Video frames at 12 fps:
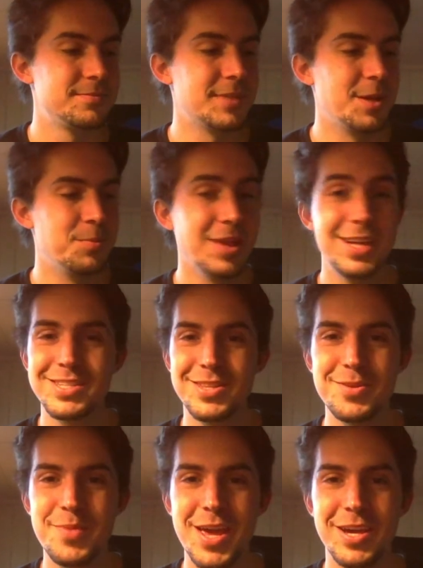Bless the
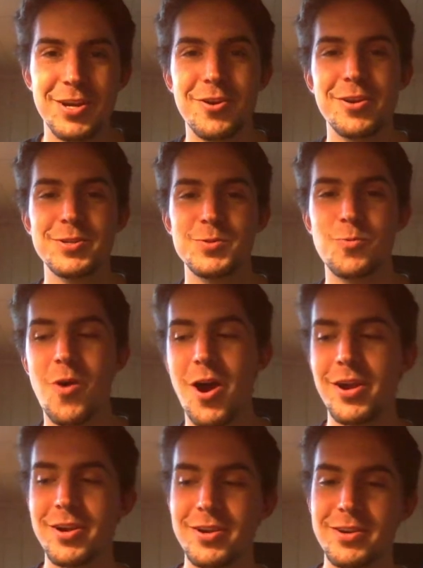Maker in his
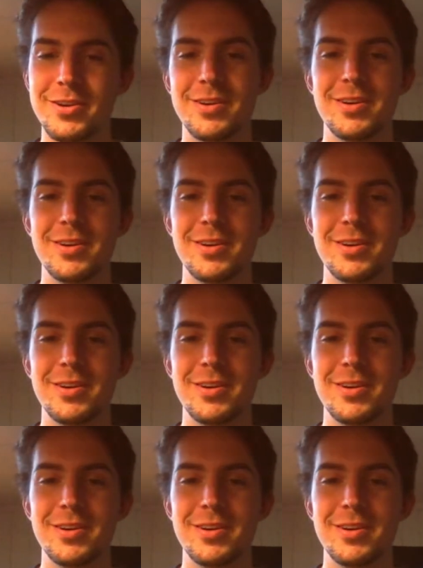water,